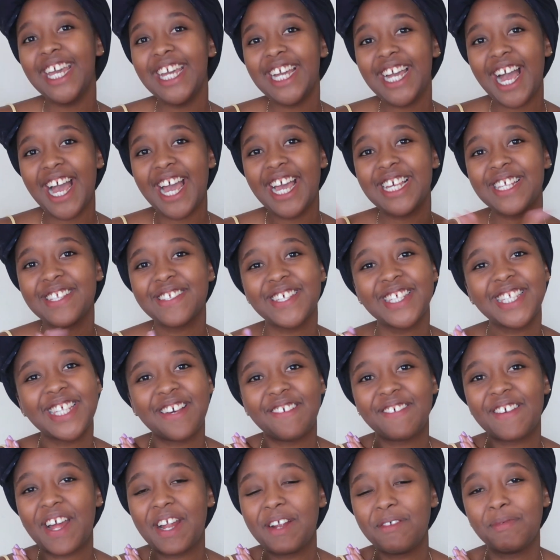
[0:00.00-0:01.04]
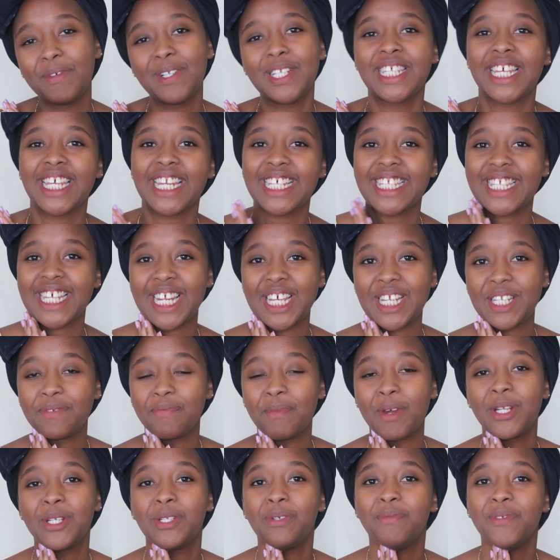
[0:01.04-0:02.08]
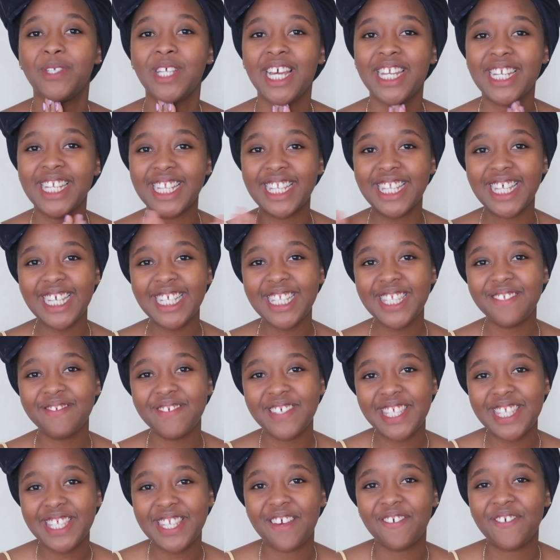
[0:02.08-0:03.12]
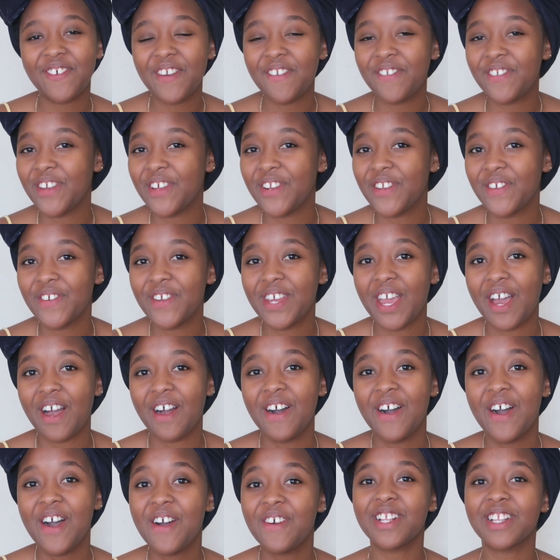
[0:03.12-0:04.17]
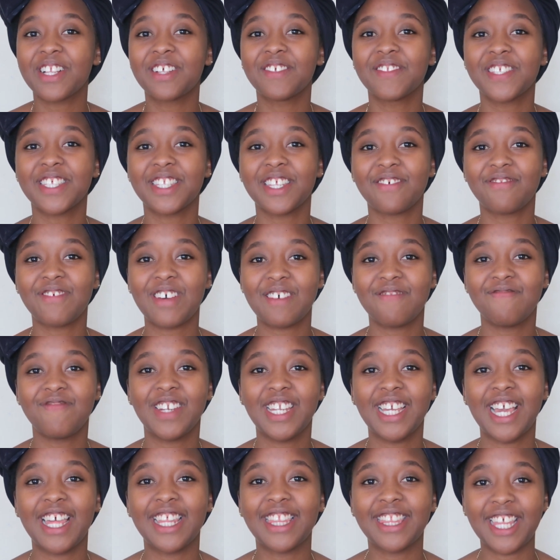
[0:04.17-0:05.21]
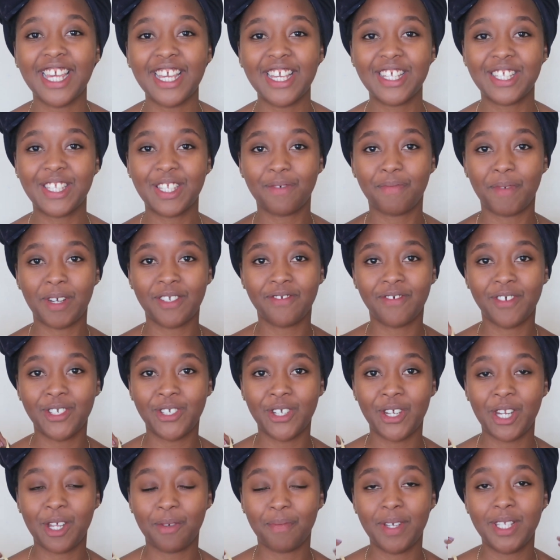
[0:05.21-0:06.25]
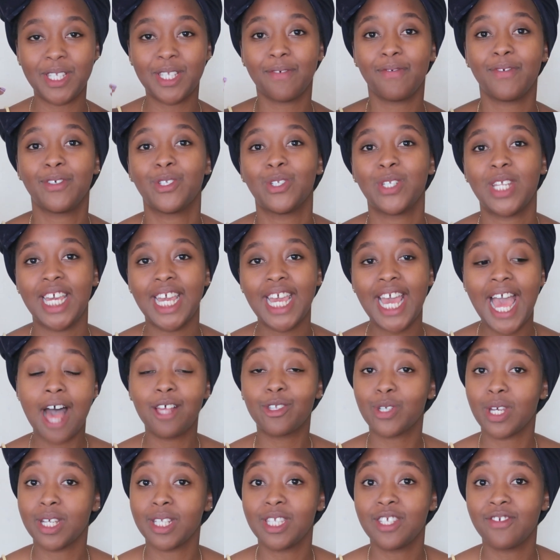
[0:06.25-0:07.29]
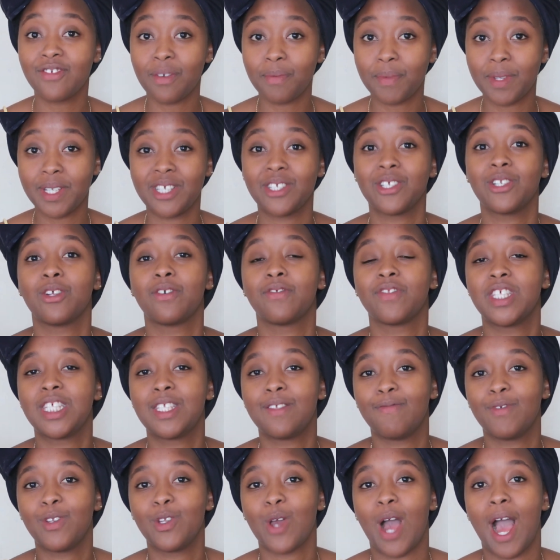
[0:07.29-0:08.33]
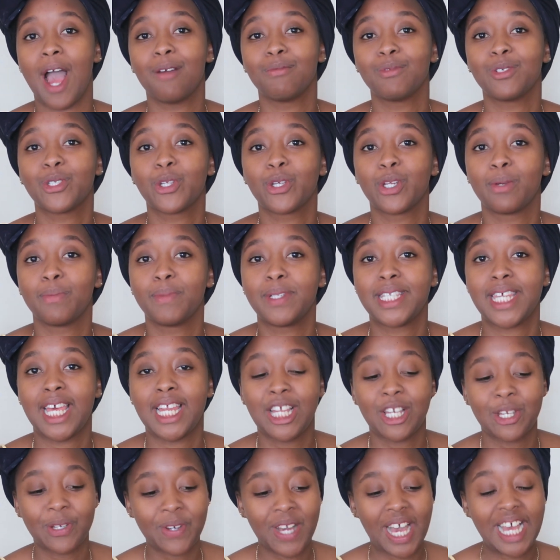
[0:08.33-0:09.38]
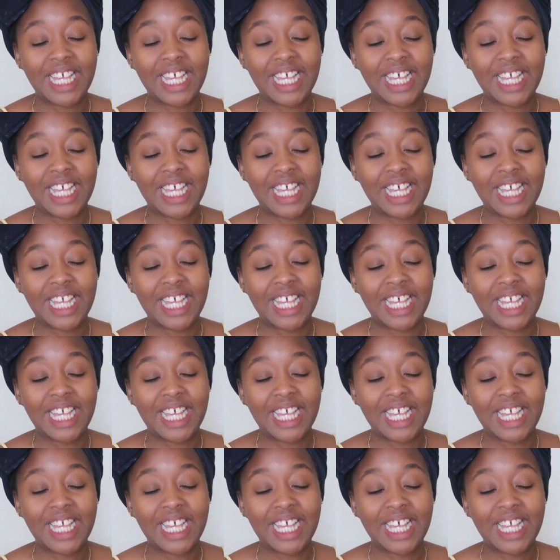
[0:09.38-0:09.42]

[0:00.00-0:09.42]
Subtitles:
Hey guys, what's up? Karibuni tena sana to my YouTube channel. It's Miss Steph. If you're new here, welcome to the family and thank you so much for joining me. So for today, as you can see from the title of this video, I'm just gonna be telling you